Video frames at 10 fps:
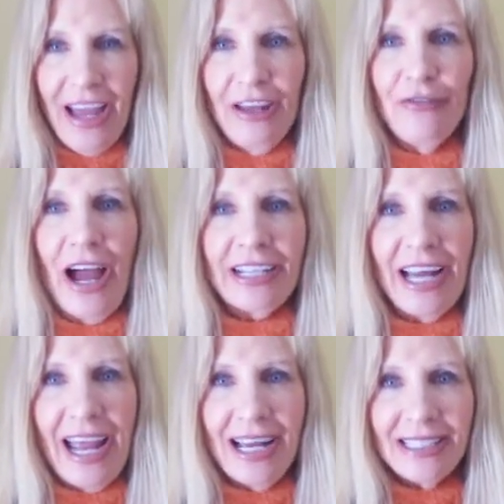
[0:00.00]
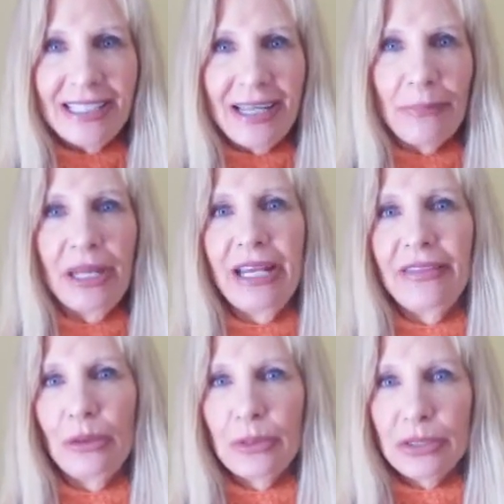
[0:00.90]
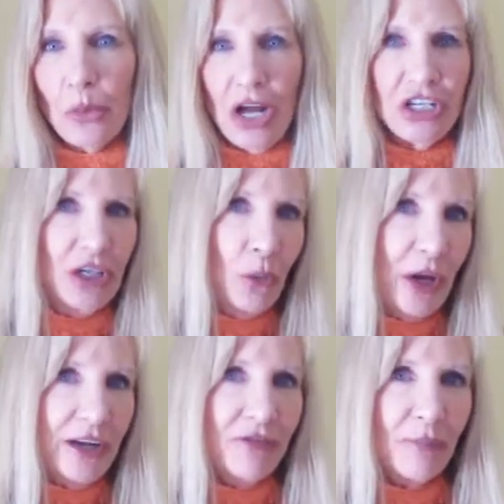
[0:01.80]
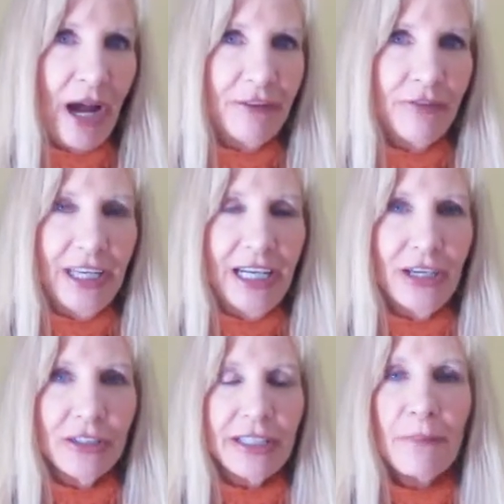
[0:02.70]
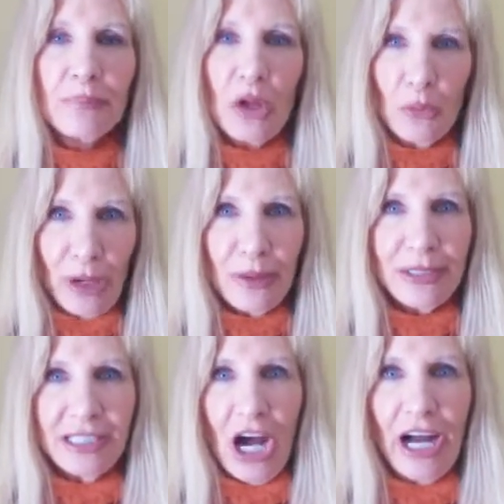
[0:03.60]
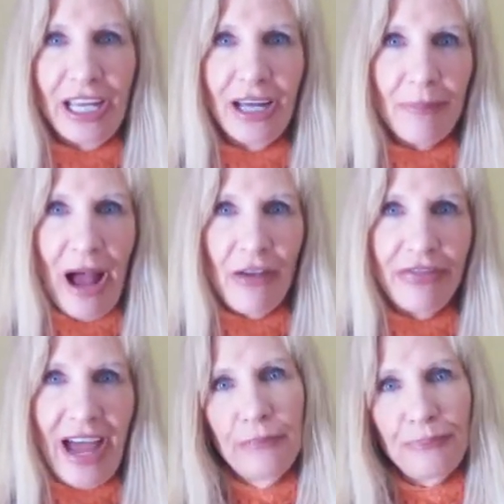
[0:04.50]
In fact, I had somebody that was watching one of my videos where I was talking about that